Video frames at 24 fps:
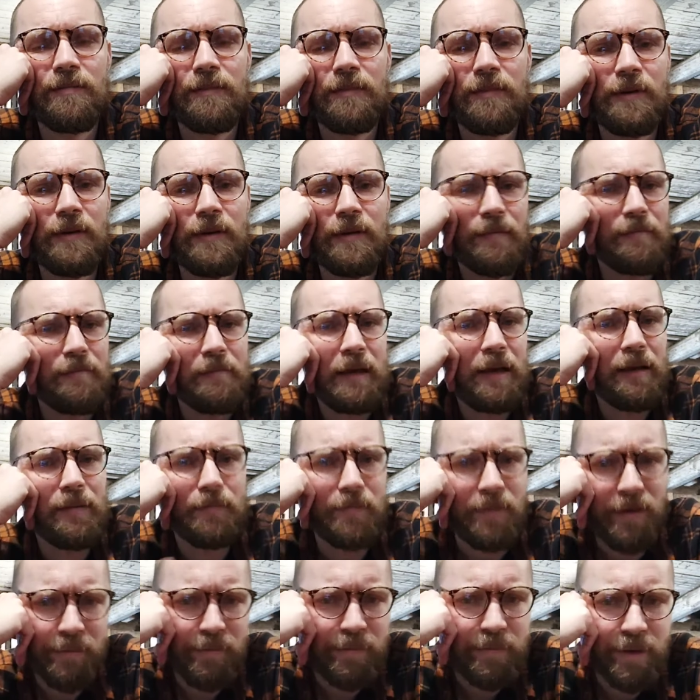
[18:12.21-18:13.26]
it
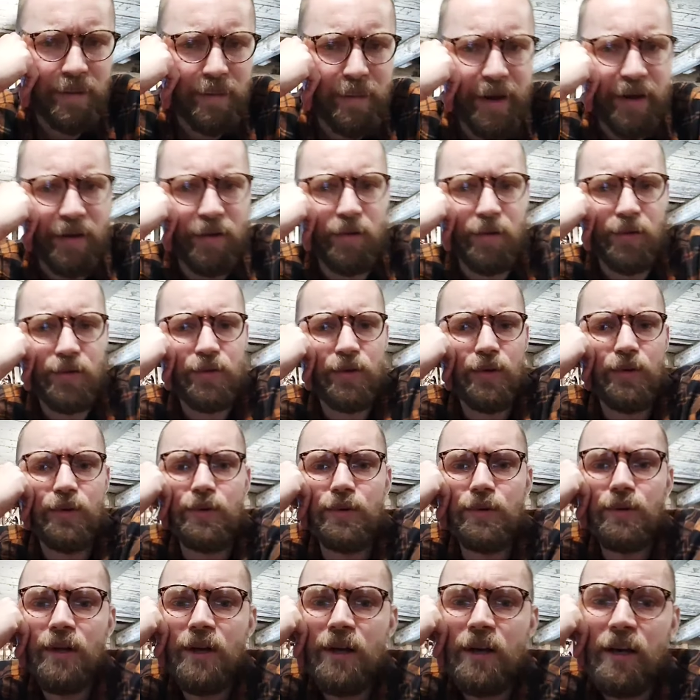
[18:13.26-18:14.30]
might not look so cool.
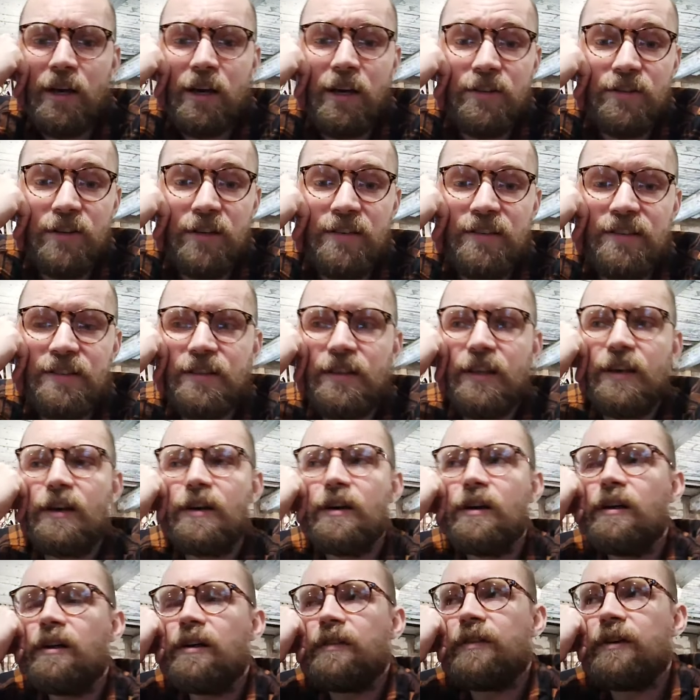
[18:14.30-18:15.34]
So it's
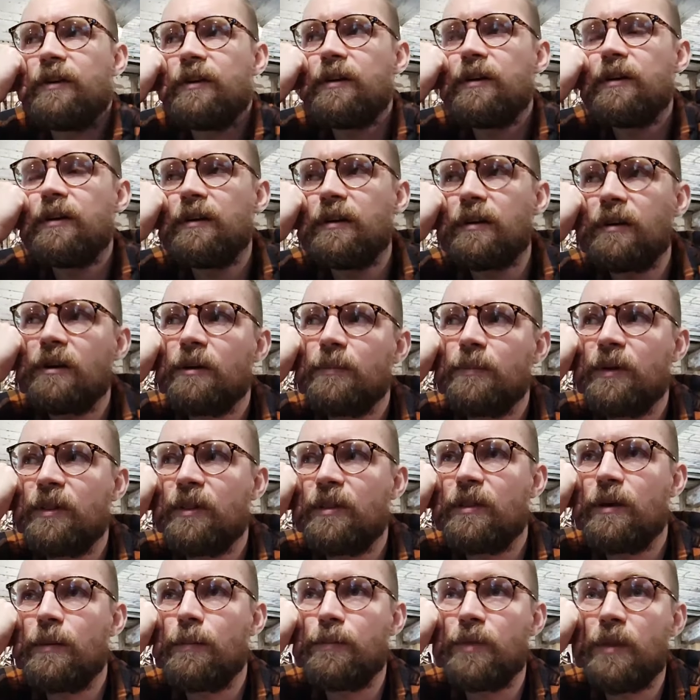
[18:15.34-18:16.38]

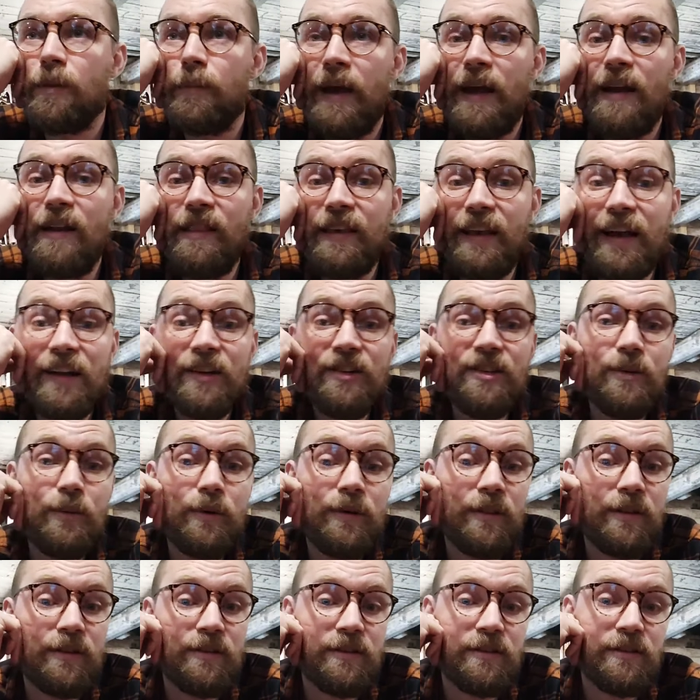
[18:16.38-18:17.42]
the main thing actually with
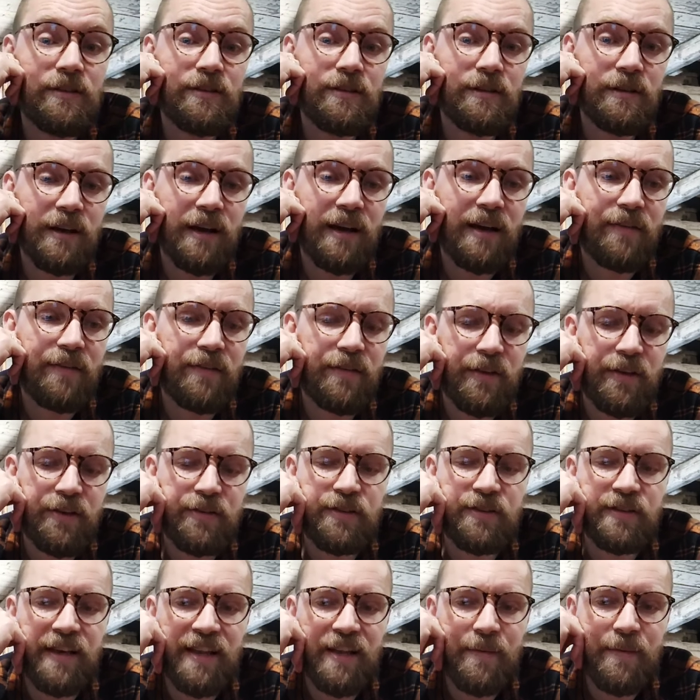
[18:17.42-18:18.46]
this kind of the
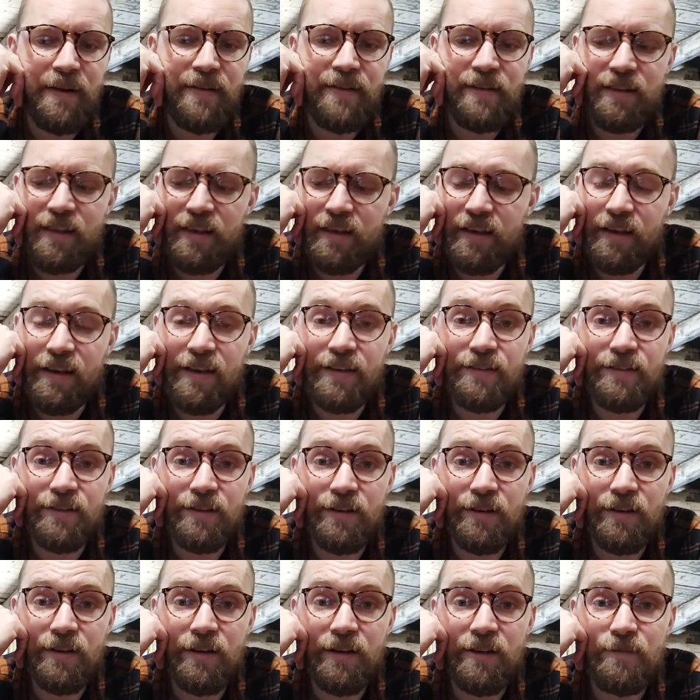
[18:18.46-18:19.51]
sustainability thing is
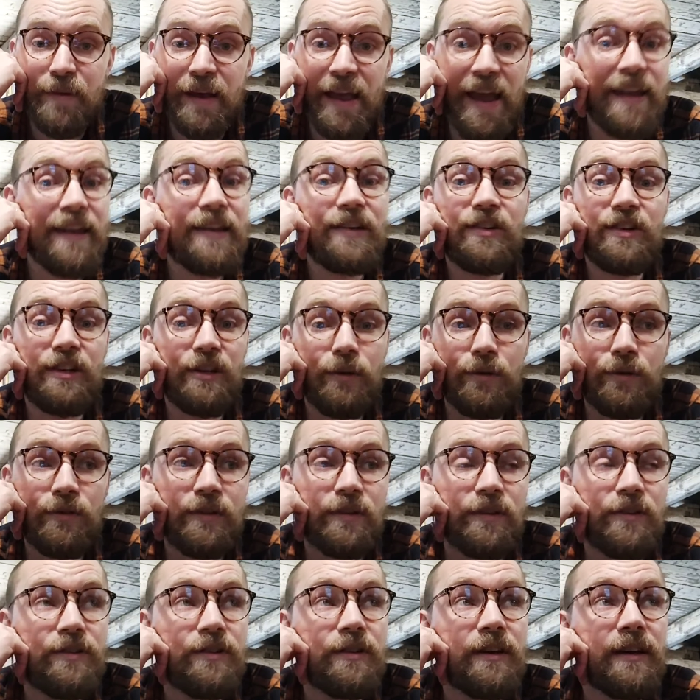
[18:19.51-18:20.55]
my energy
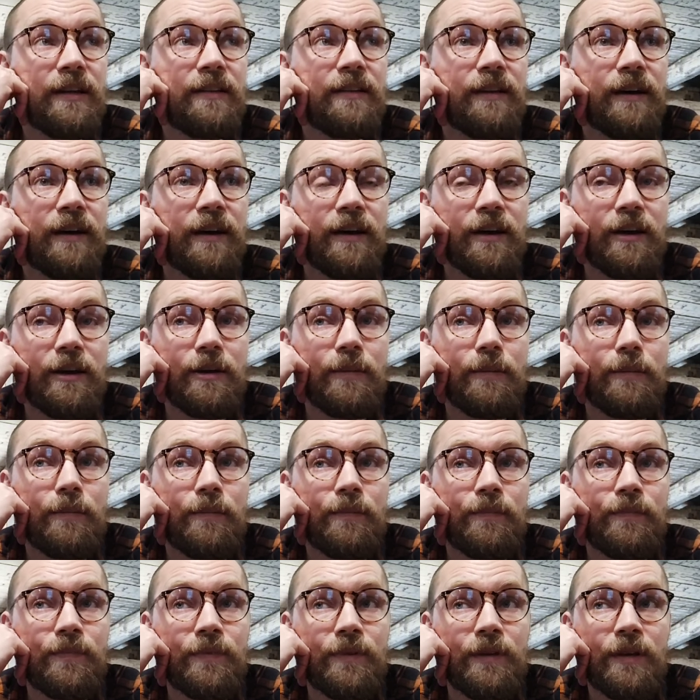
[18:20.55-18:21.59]
usage. And
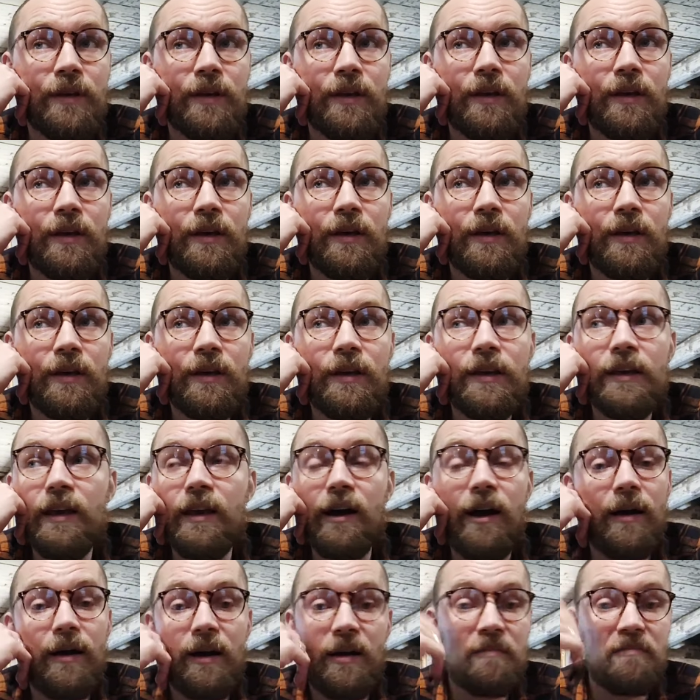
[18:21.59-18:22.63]
I'm
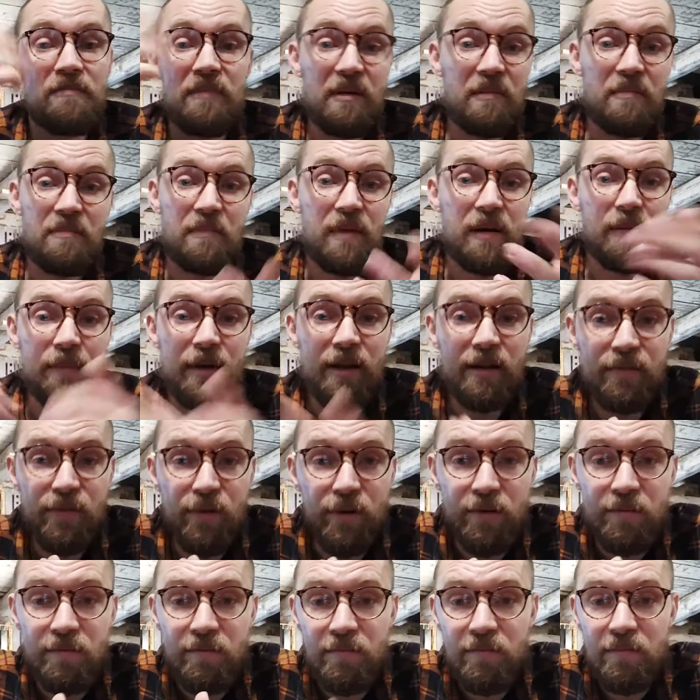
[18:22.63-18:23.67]

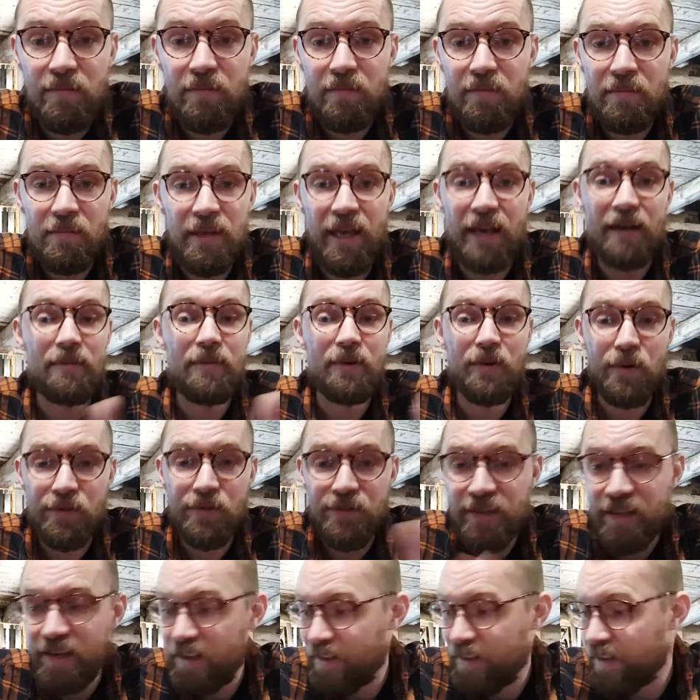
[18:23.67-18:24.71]
not
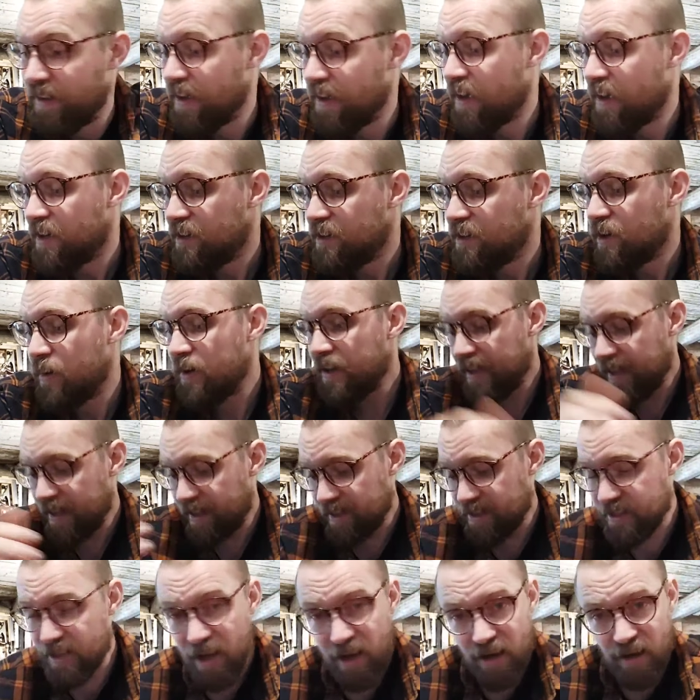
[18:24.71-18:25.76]
costing anything. So when you get a
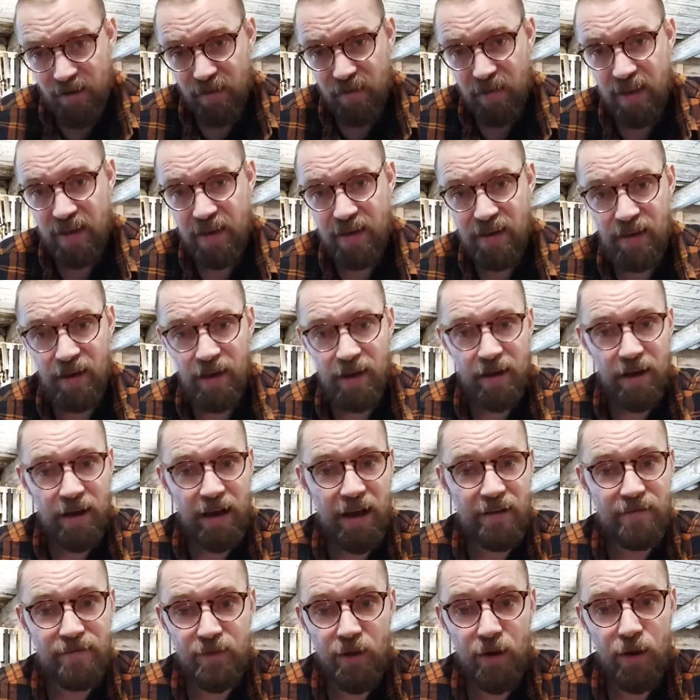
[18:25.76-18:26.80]
guitar, they
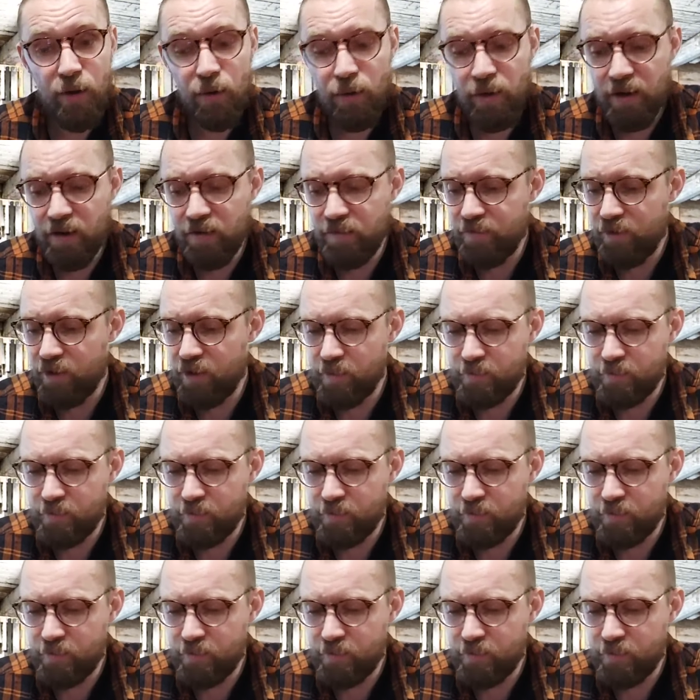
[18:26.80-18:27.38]
have no kind of